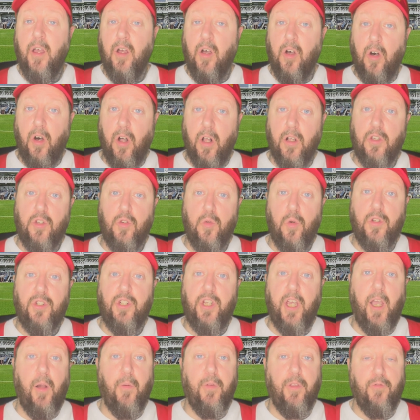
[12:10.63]
Also,
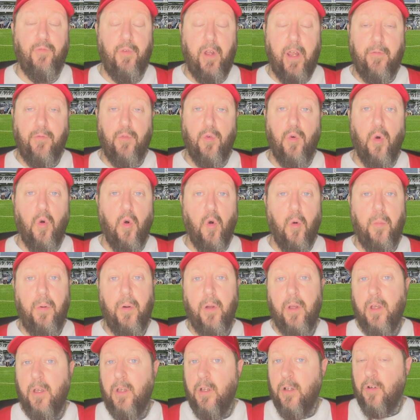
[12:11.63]
check out the Retro Hub.
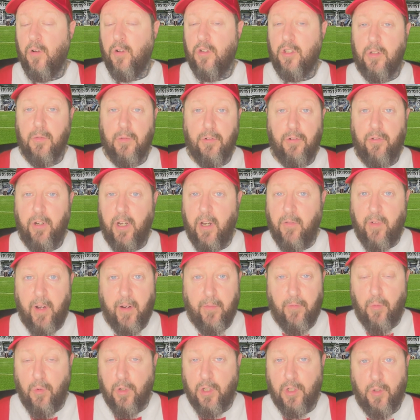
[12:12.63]
Got some great
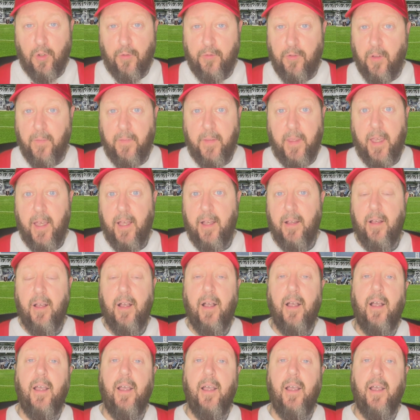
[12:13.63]
retro stuff on there,